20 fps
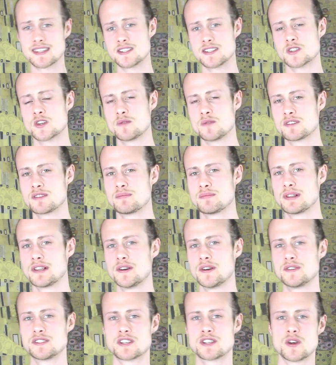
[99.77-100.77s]
description
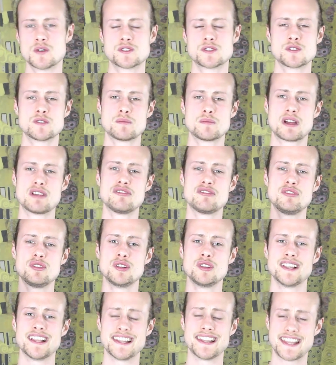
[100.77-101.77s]
below to go to my
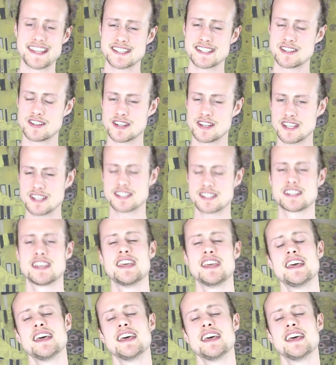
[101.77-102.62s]
full lesson on it.